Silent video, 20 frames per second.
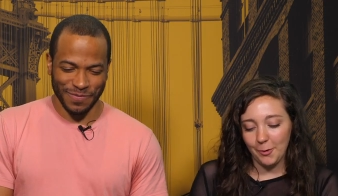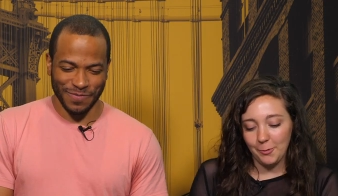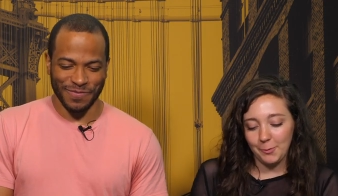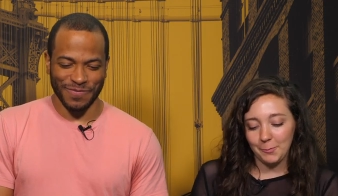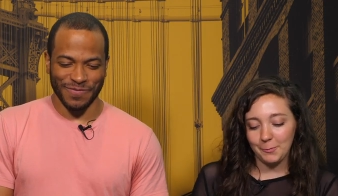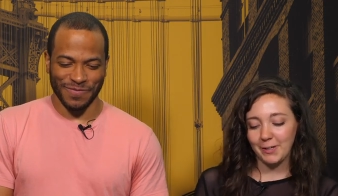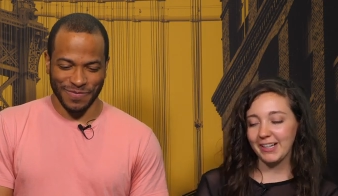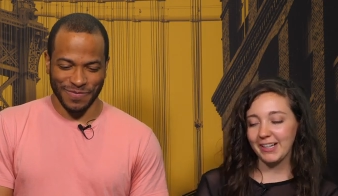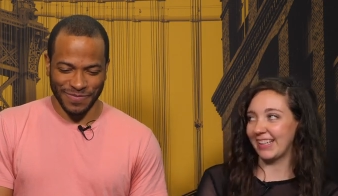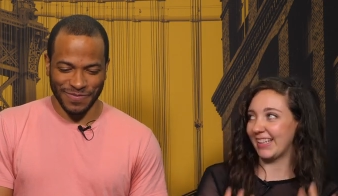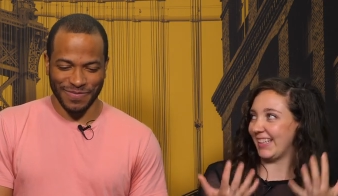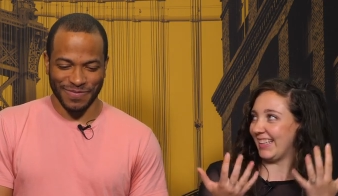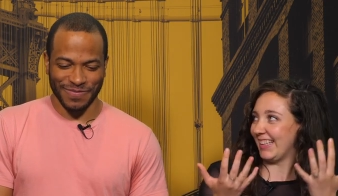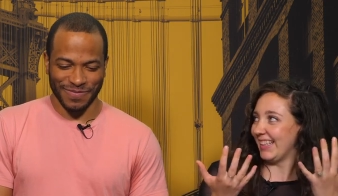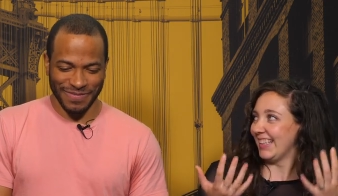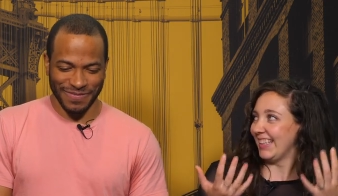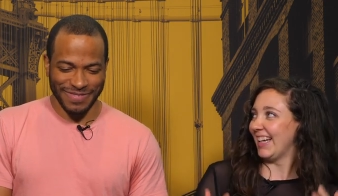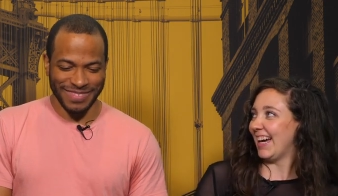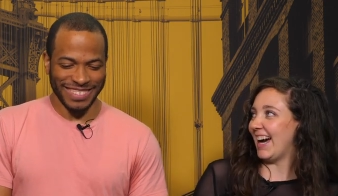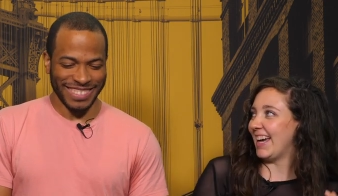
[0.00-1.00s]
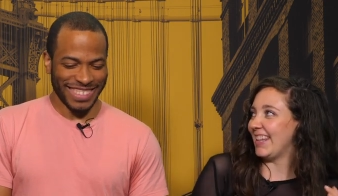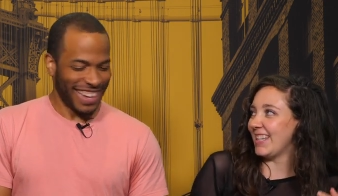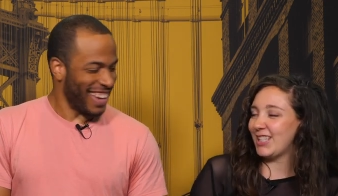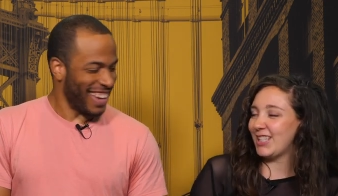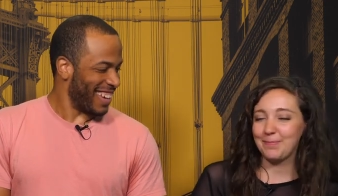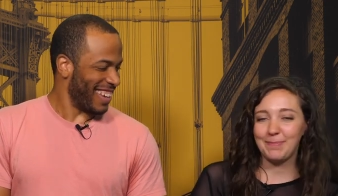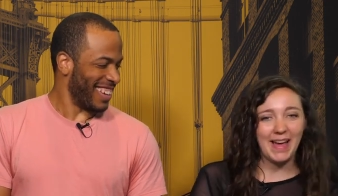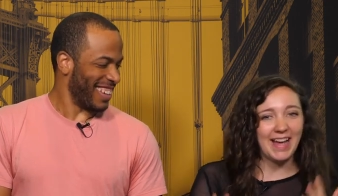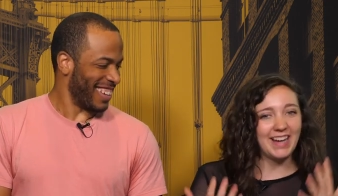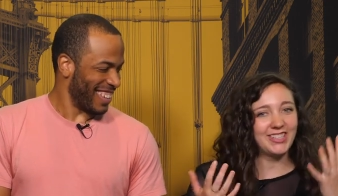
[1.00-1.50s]
Speaker 1: own work on the
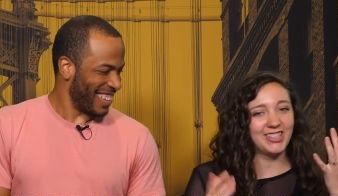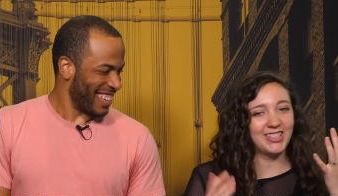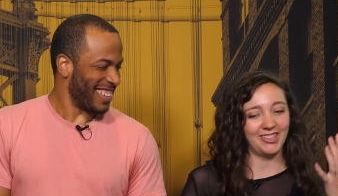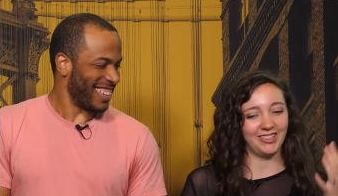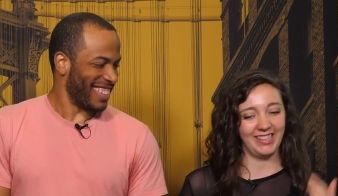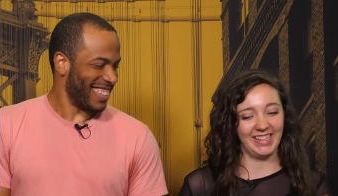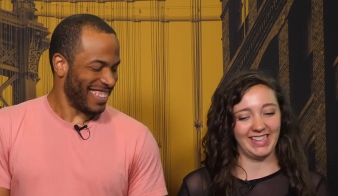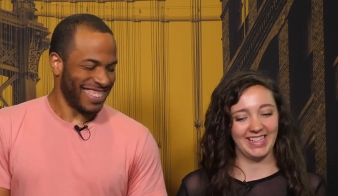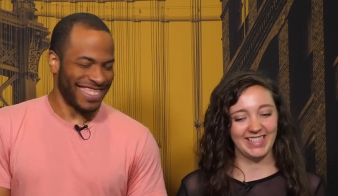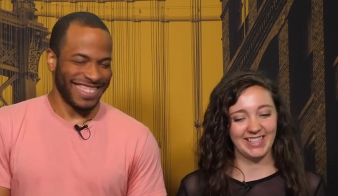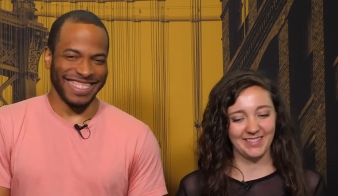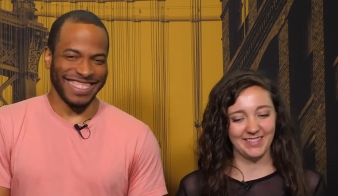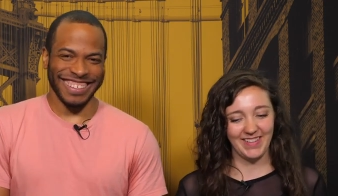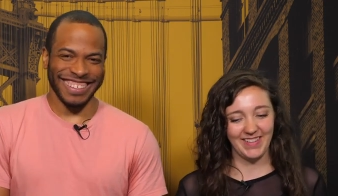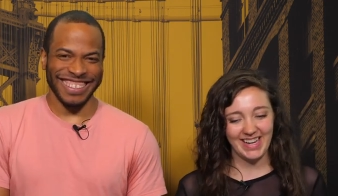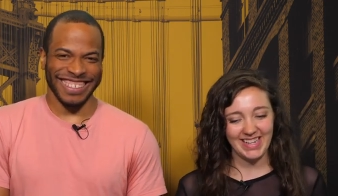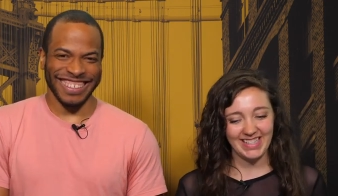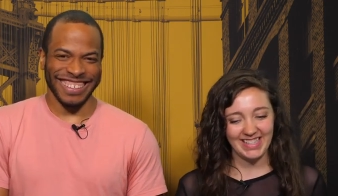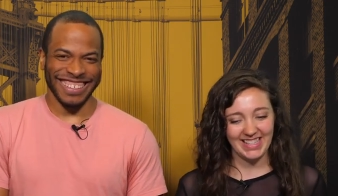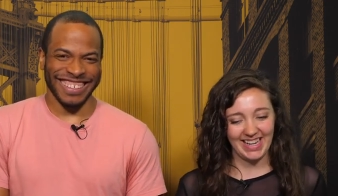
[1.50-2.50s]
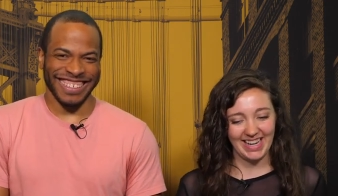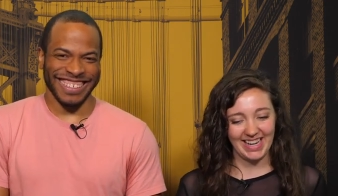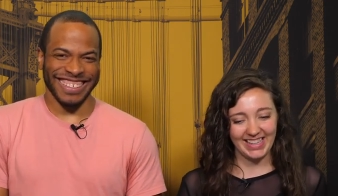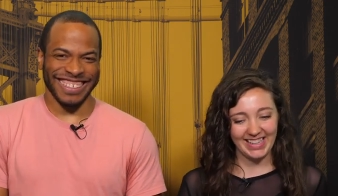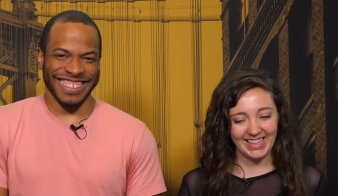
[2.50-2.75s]
splash screen. It's amazing.